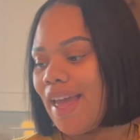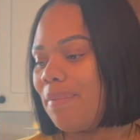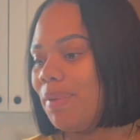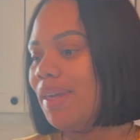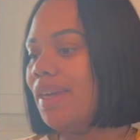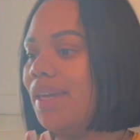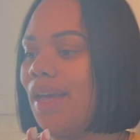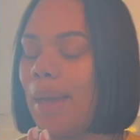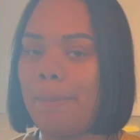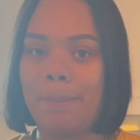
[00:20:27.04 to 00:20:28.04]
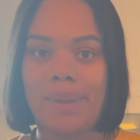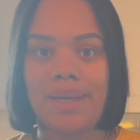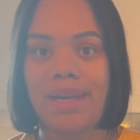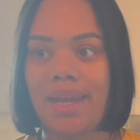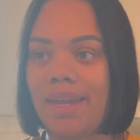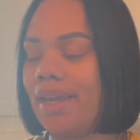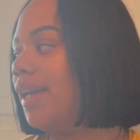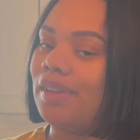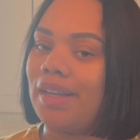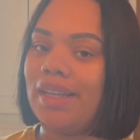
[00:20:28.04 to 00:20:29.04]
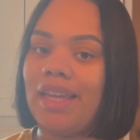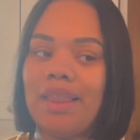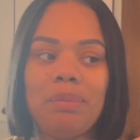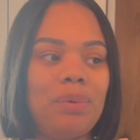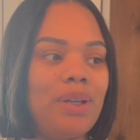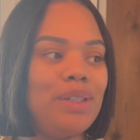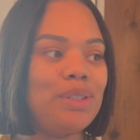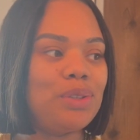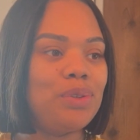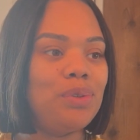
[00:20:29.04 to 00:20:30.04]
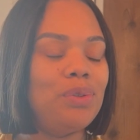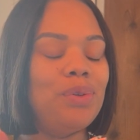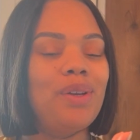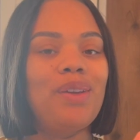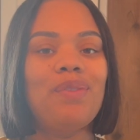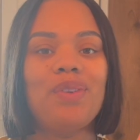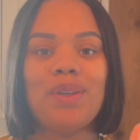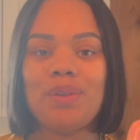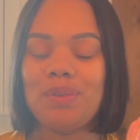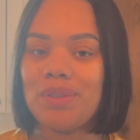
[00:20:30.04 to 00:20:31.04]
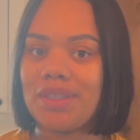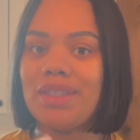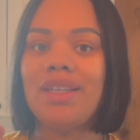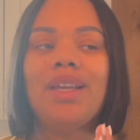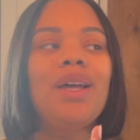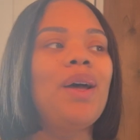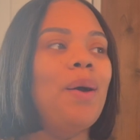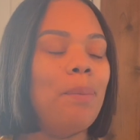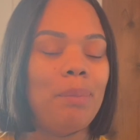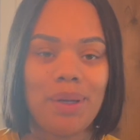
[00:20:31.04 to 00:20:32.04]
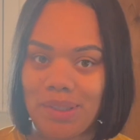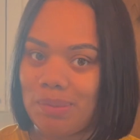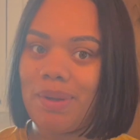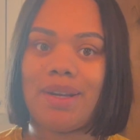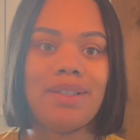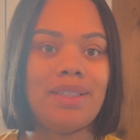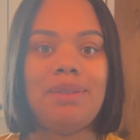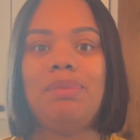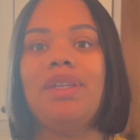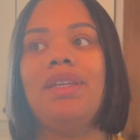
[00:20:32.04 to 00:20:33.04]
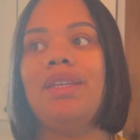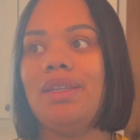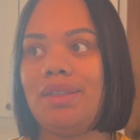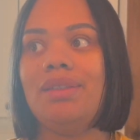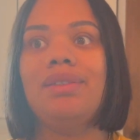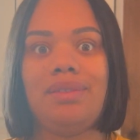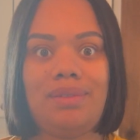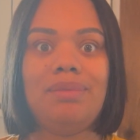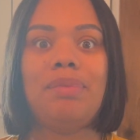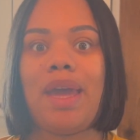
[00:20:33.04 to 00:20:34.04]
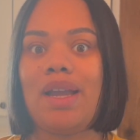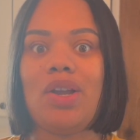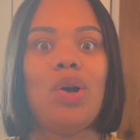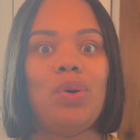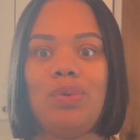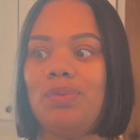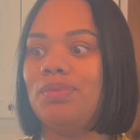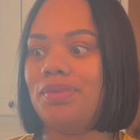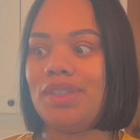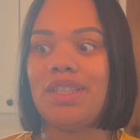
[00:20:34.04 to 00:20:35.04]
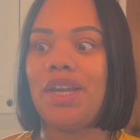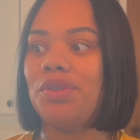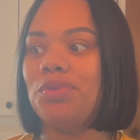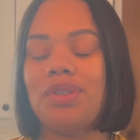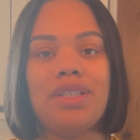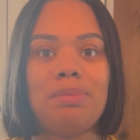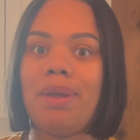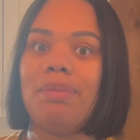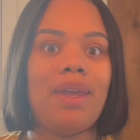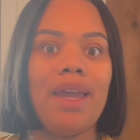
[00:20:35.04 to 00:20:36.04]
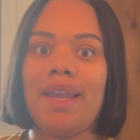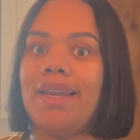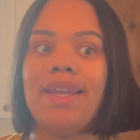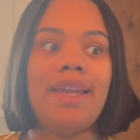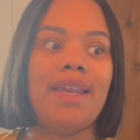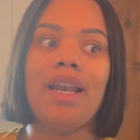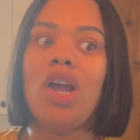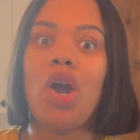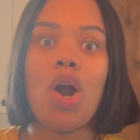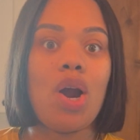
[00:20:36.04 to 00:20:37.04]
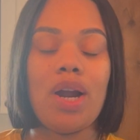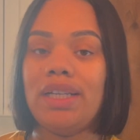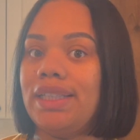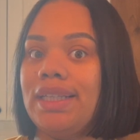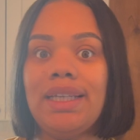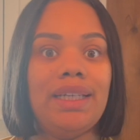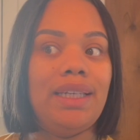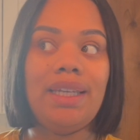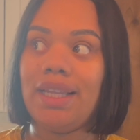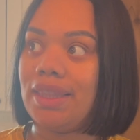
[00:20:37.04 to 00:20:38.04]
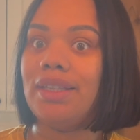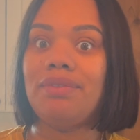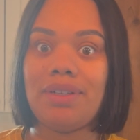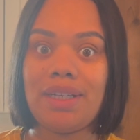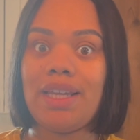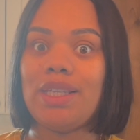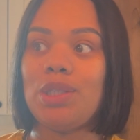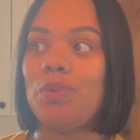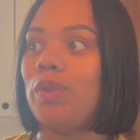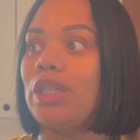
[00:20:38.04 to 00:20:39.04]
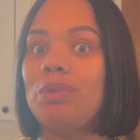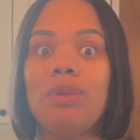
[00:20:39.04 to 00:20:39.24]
Happy Monday. Finally got the boy to school. It feels much better to be back on schedule because baby, I ain't did hardly nothing for the last two weeks.